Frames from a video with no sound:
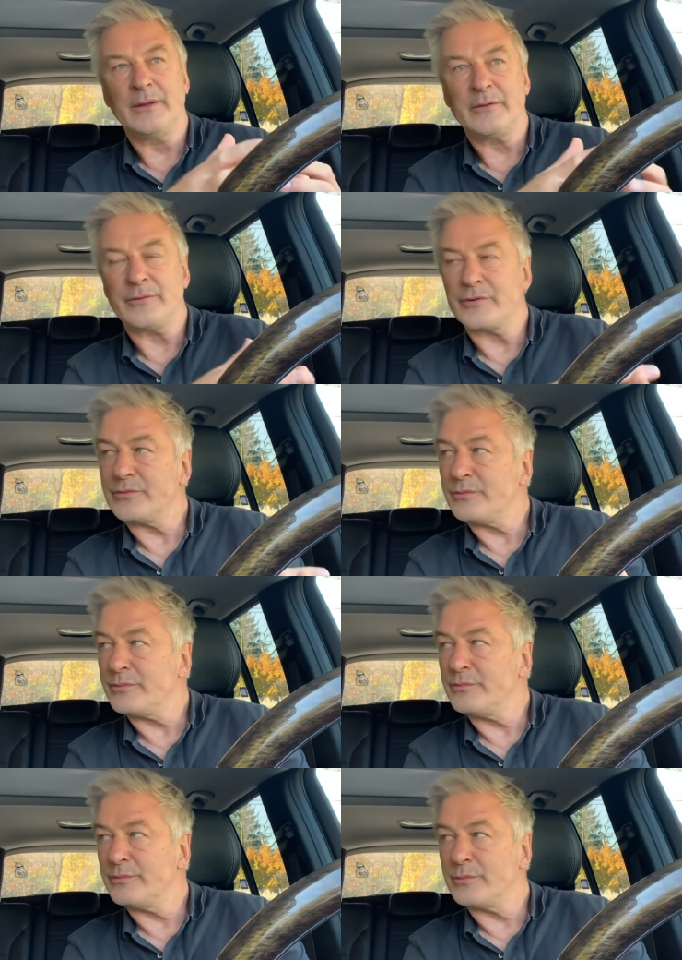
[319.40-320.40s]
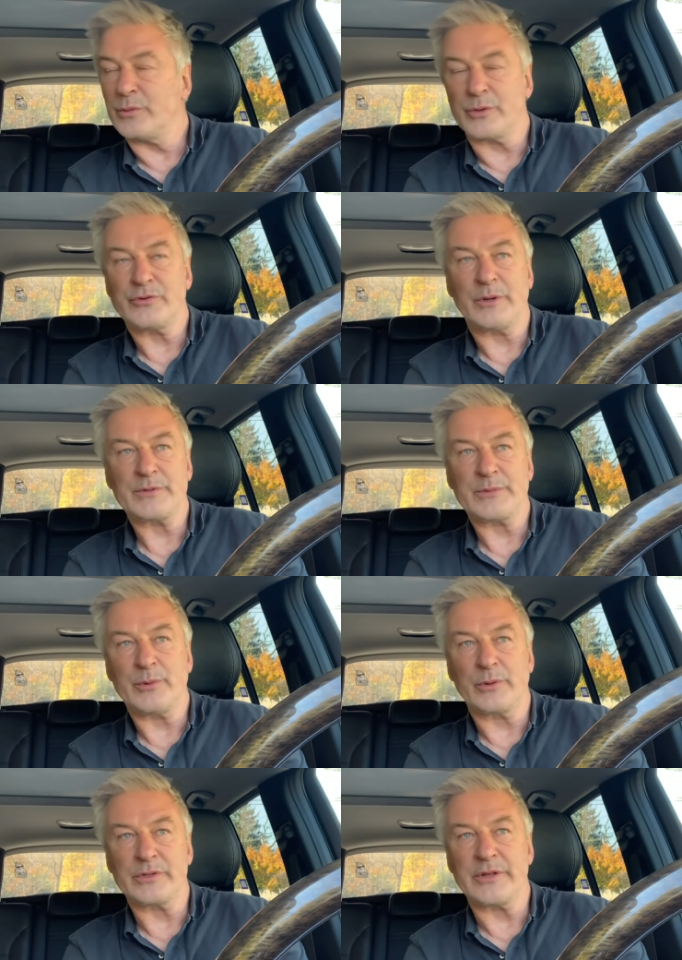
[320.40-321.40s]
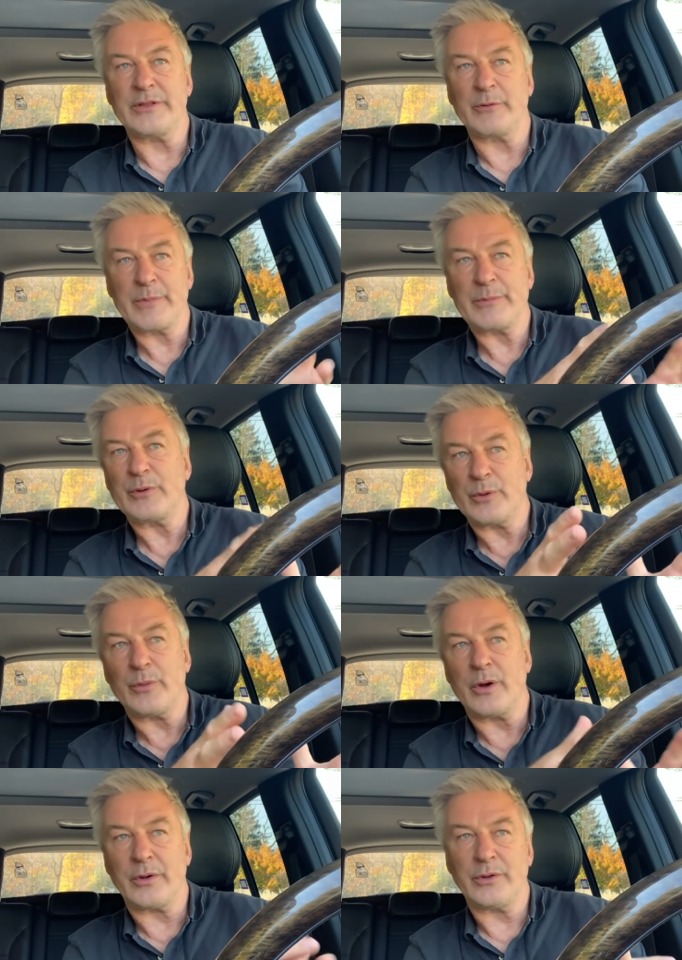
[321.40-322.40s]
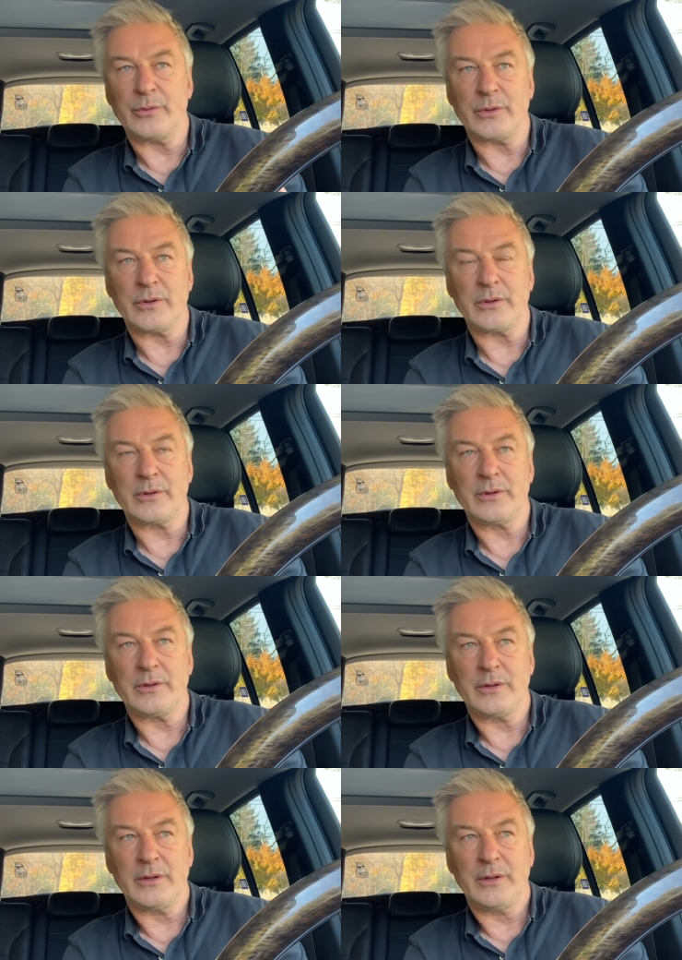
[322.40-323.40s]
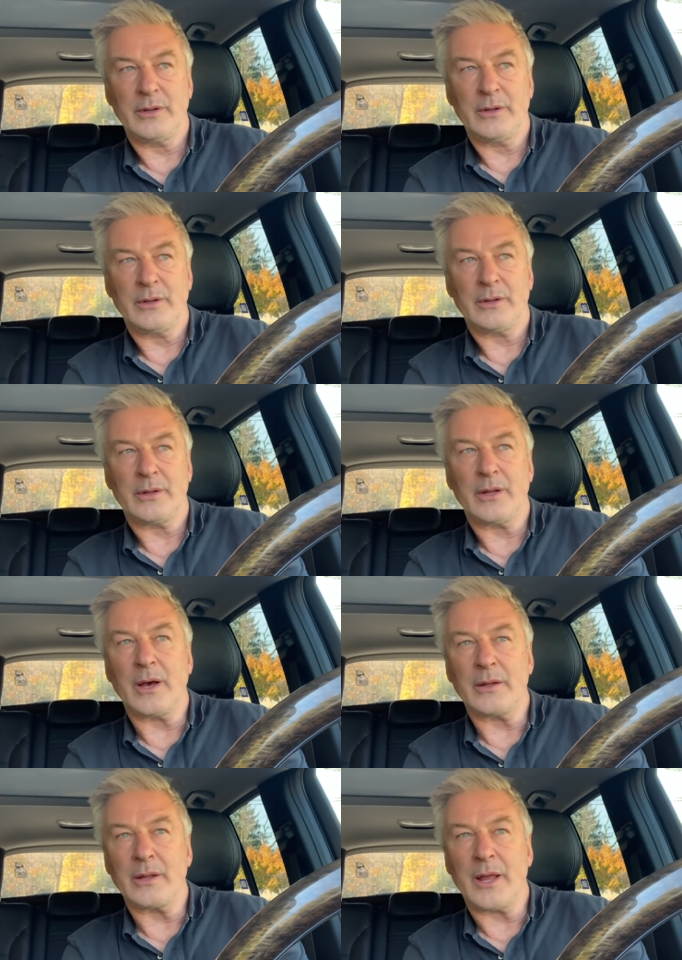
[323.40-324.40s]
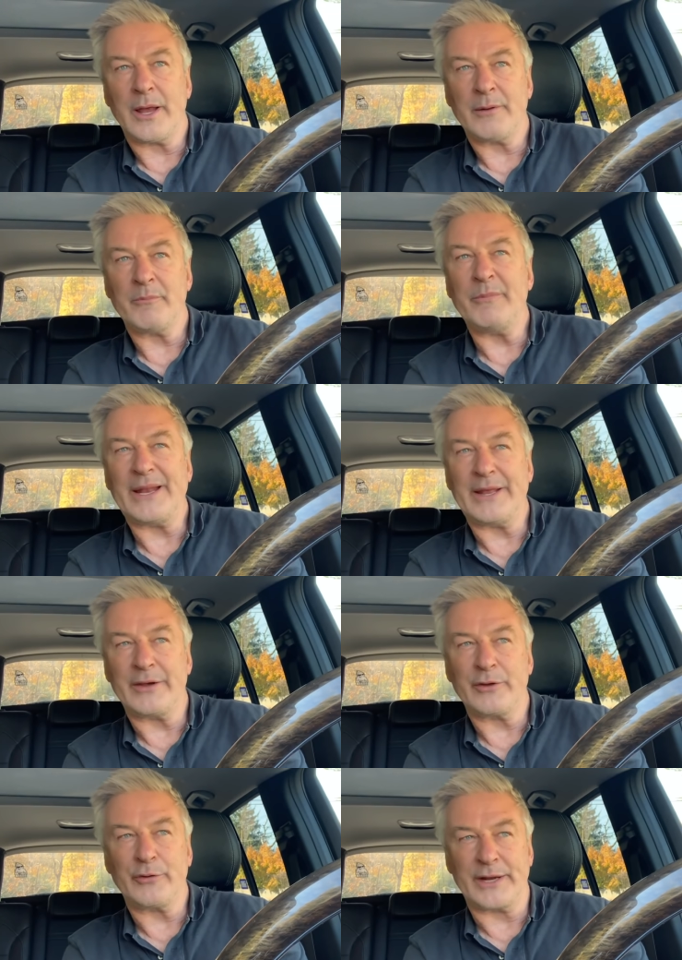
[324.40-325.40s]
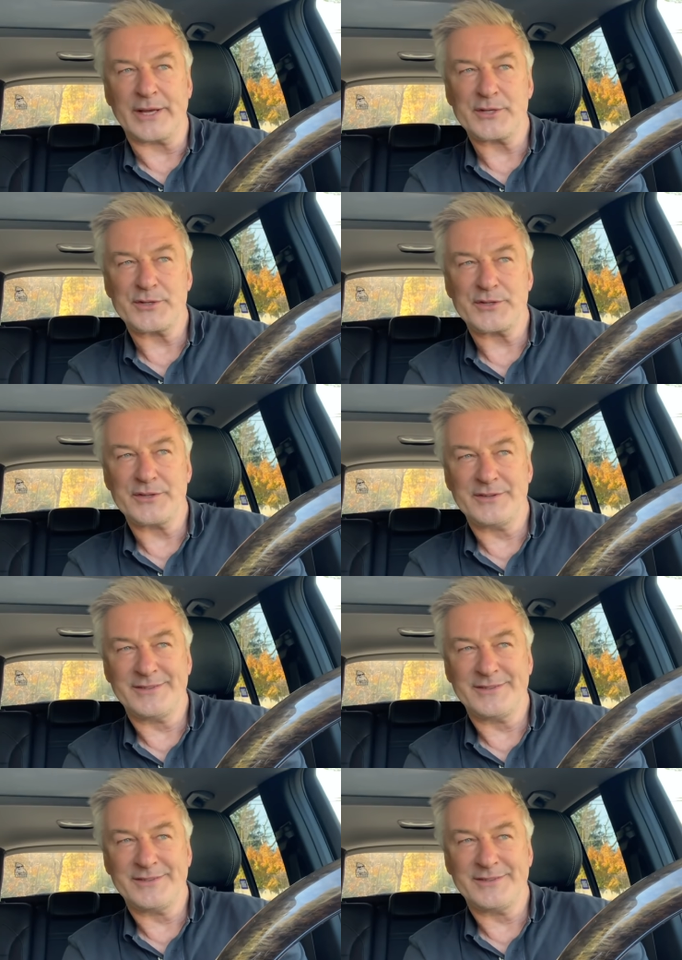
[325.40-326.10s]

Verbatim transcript: for who were Trump supporters. Then there were people who are your uh, online media critics,